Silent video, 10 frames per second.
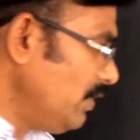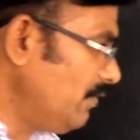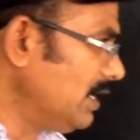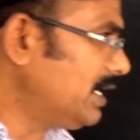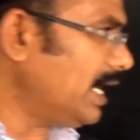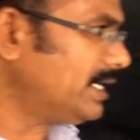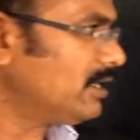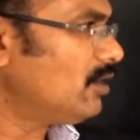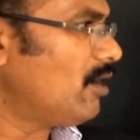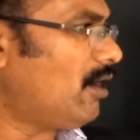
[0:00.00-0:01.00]
we will
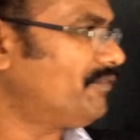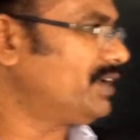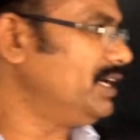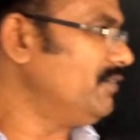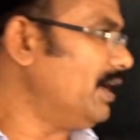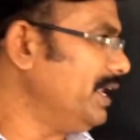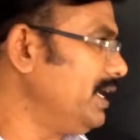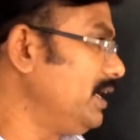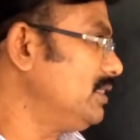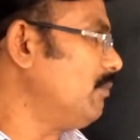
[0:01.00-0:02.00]
get after
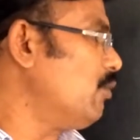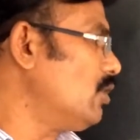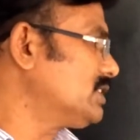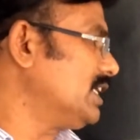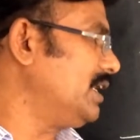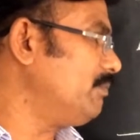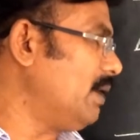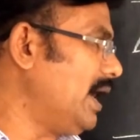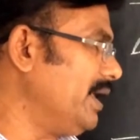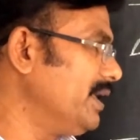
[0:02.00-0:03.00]
dividing the both sides
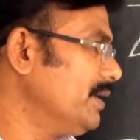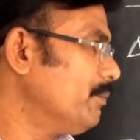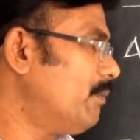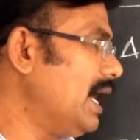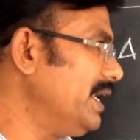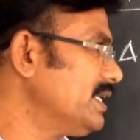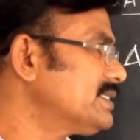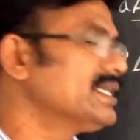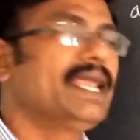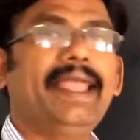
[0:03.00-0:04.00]
by
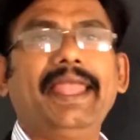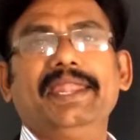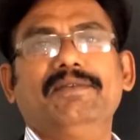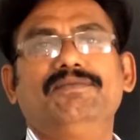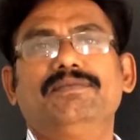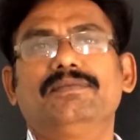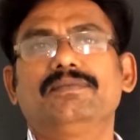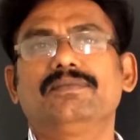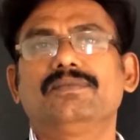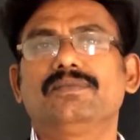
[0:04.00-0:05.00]
minus NF.
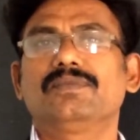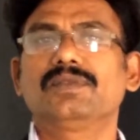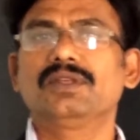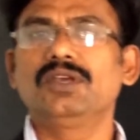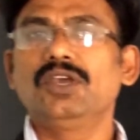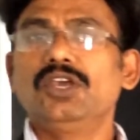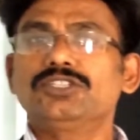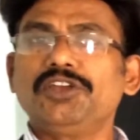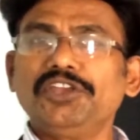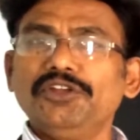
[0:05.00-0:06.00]

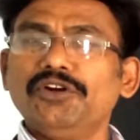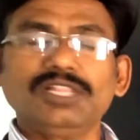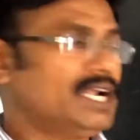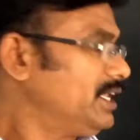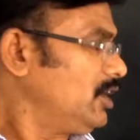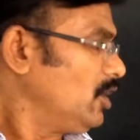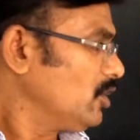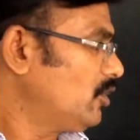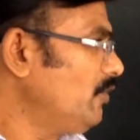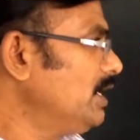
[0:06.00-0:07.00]
So you know that
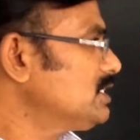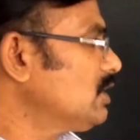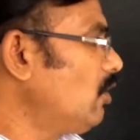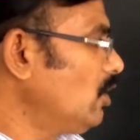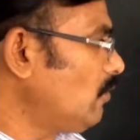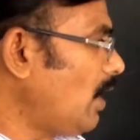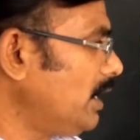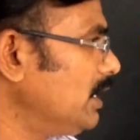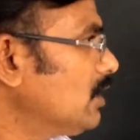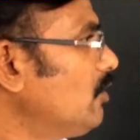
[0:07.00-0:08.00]
Q is equal to
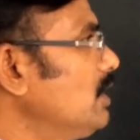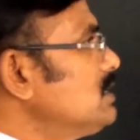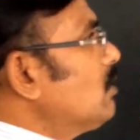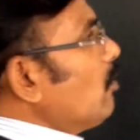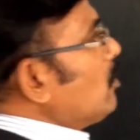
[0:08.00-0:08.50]
what? Q is equal